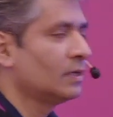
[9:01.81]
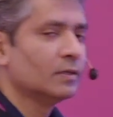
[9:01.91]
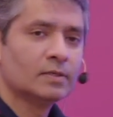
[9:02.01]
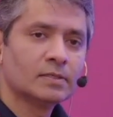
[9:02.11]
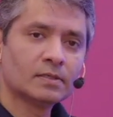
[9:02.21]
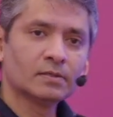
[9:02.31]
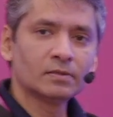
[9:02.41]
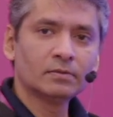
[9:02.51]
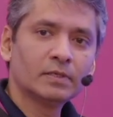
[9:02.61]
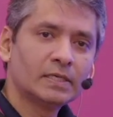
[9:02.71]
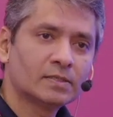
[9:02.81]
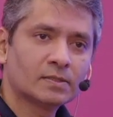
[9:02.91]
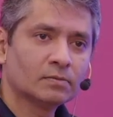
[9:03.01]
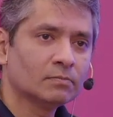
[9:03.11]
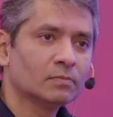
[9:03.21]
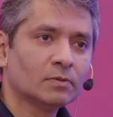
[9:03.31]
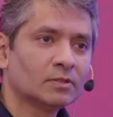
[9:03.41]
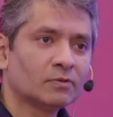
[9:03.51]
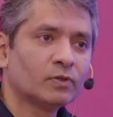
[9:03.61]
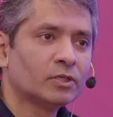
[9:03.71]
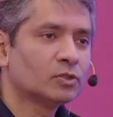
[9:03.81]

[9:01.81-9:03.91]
These are the needs that we need